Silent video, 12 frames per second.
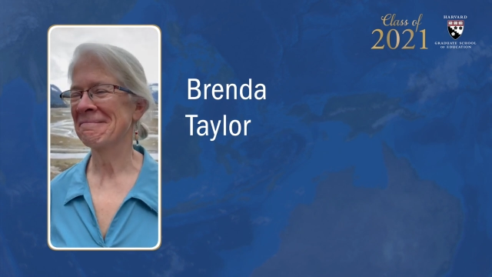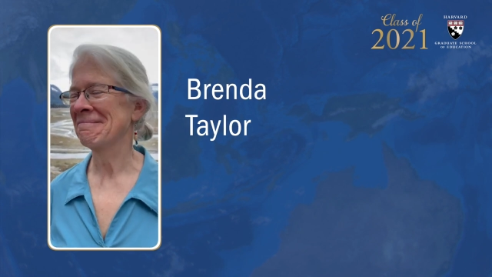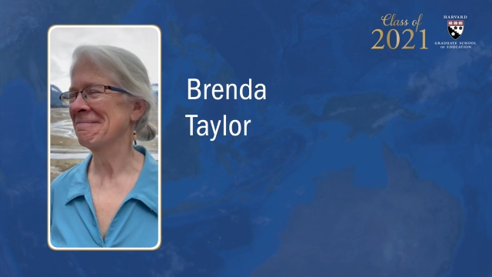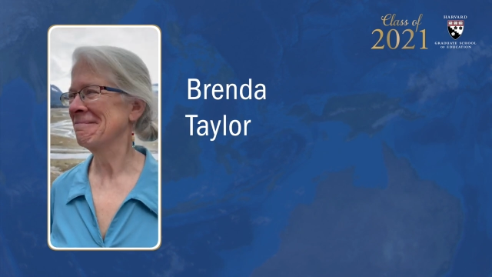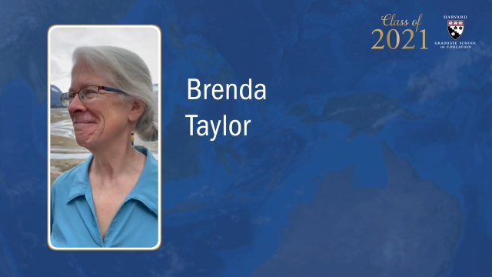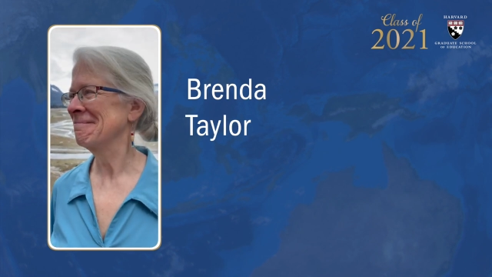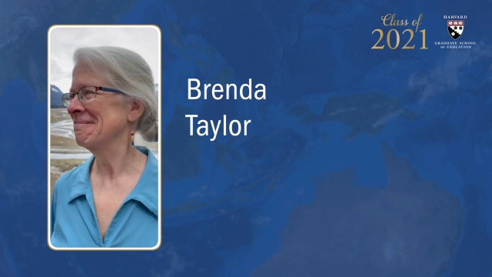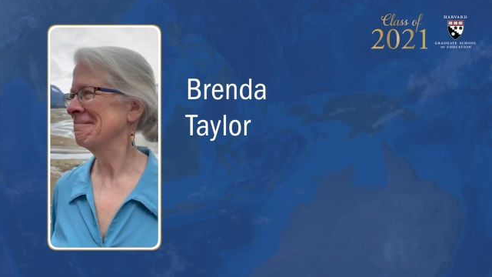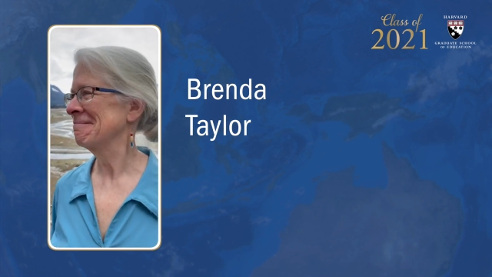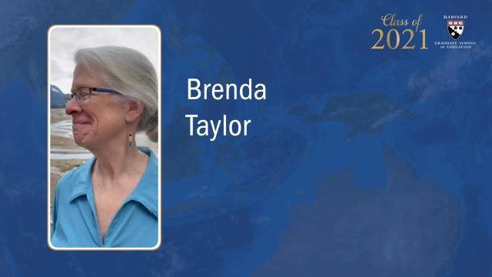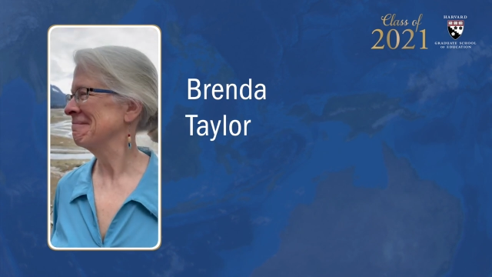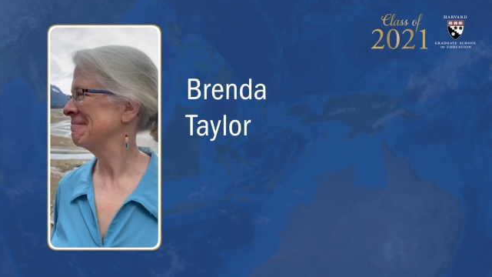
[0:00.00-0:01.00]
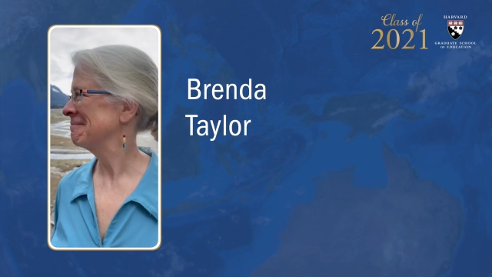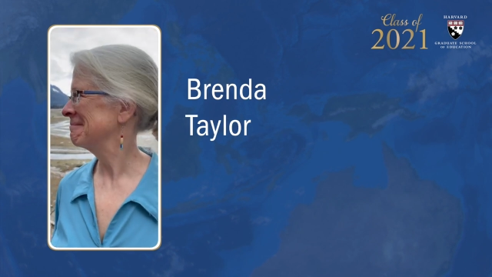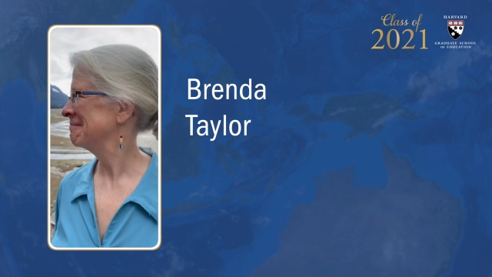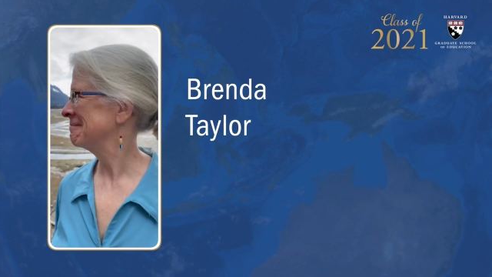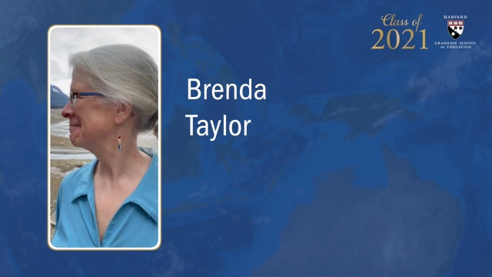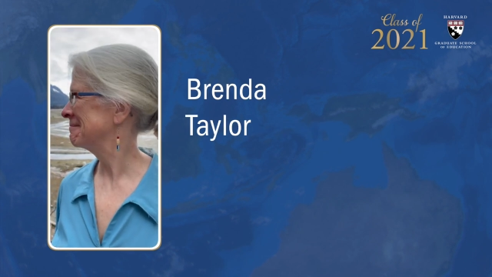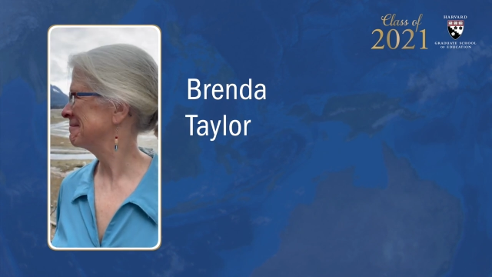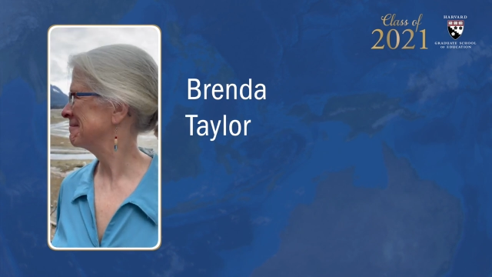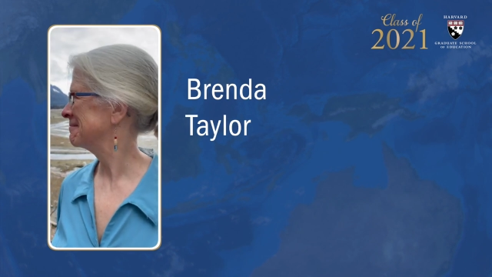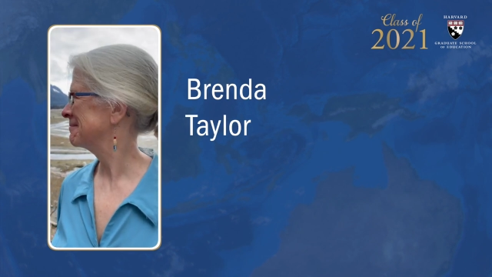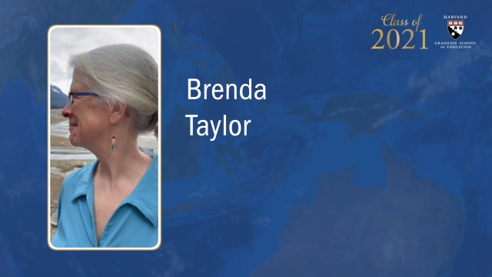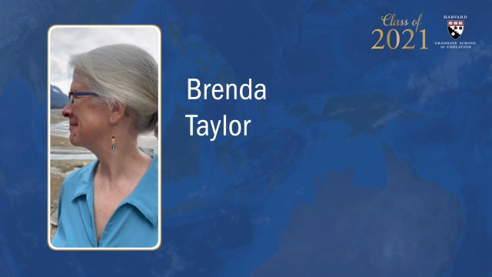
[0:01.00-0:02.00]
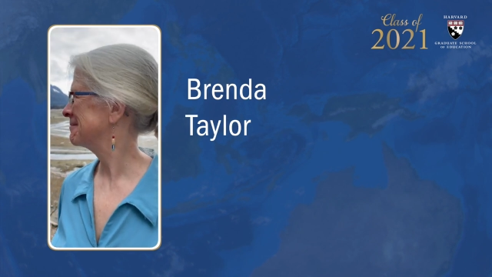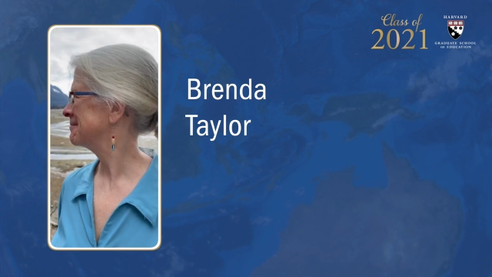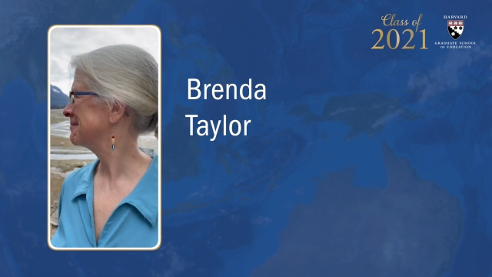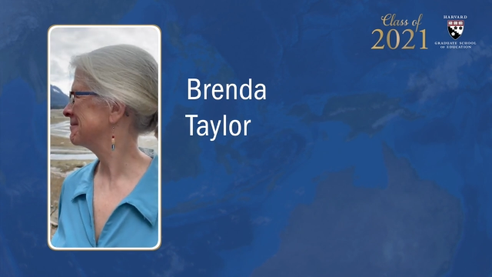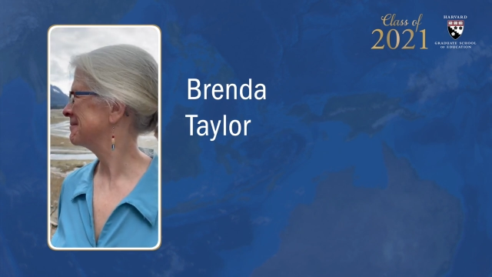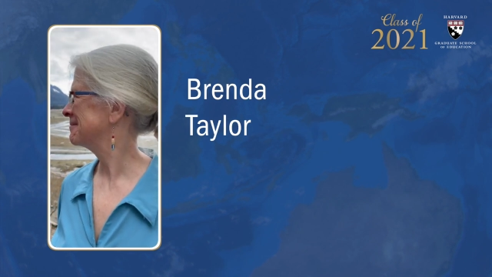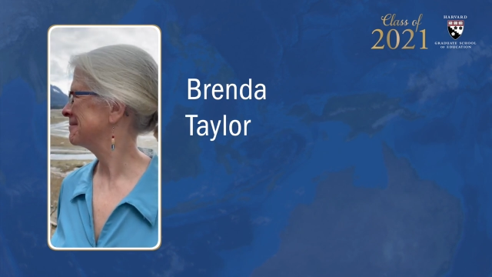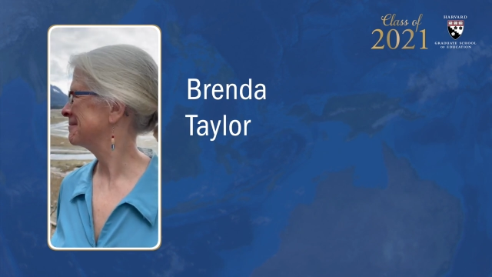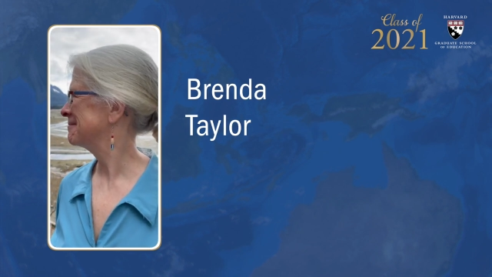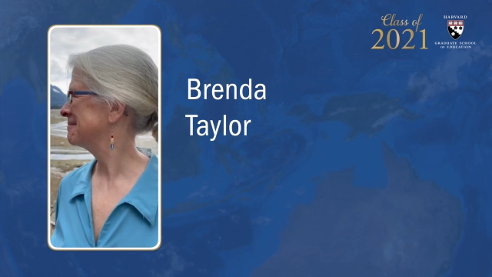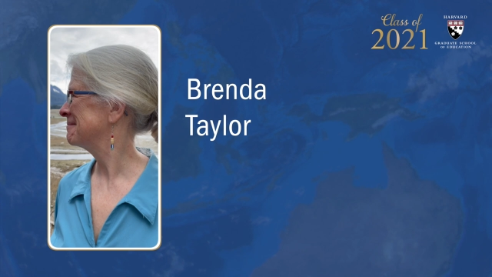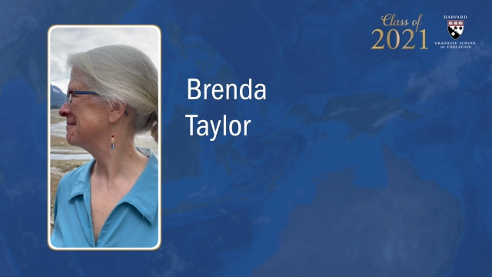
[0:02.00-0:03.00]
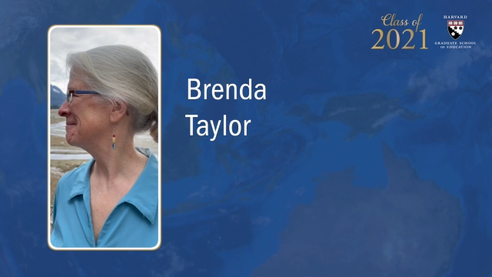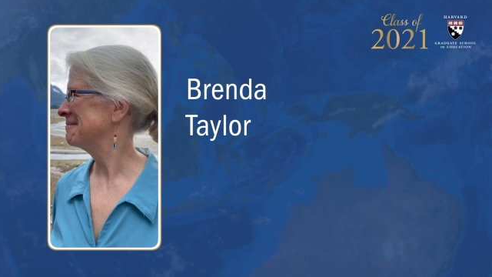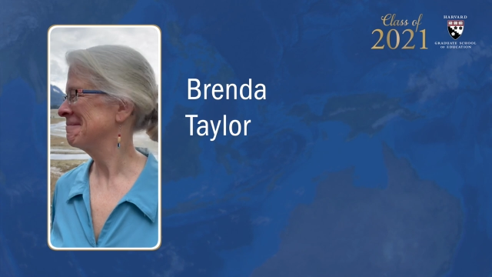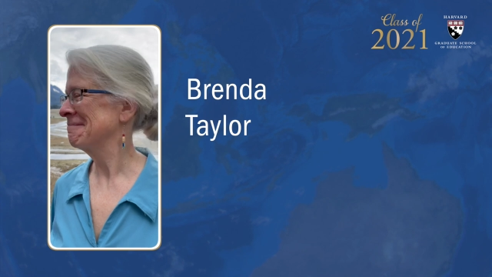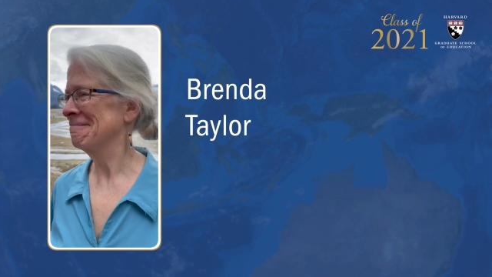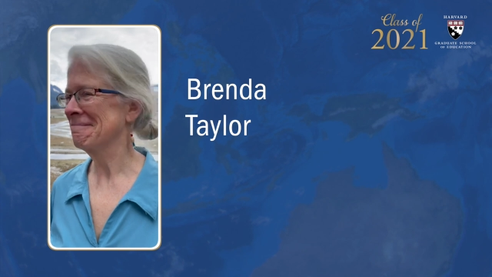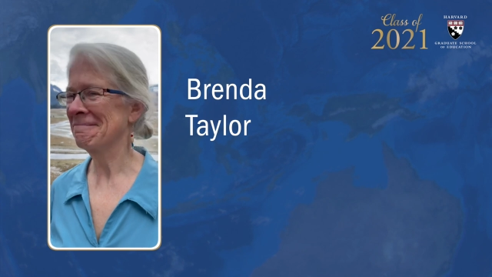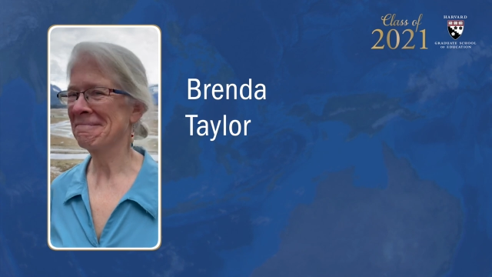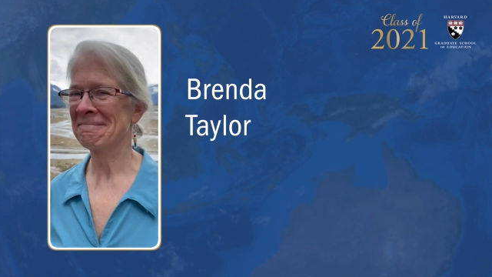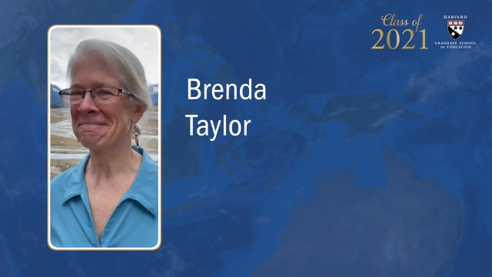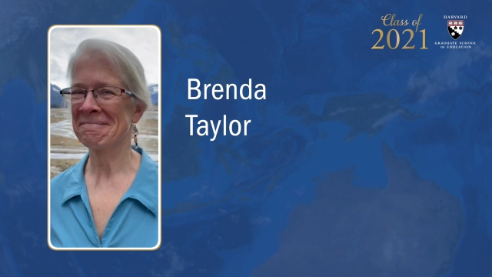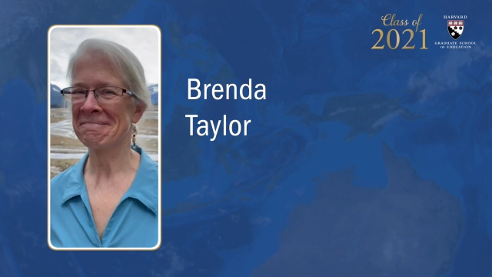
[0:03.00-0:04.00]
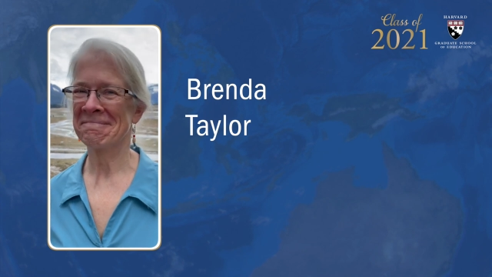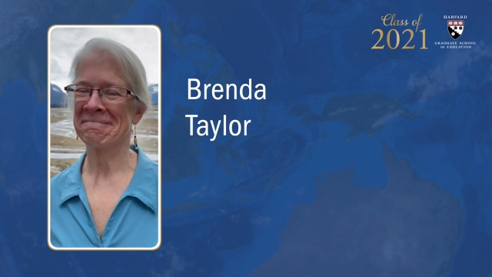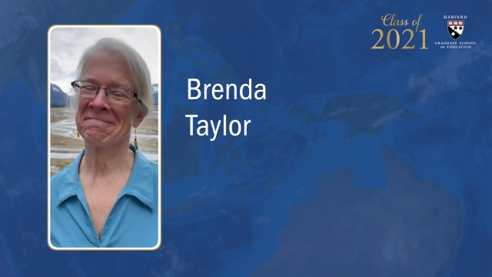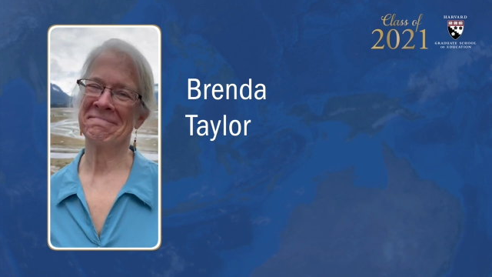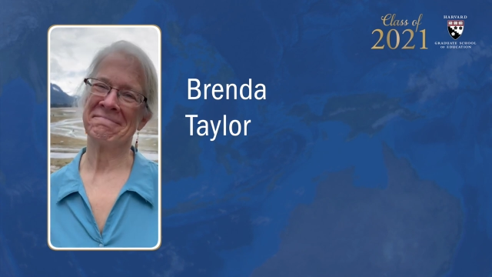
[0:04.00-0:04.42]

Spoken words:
Nothing is said.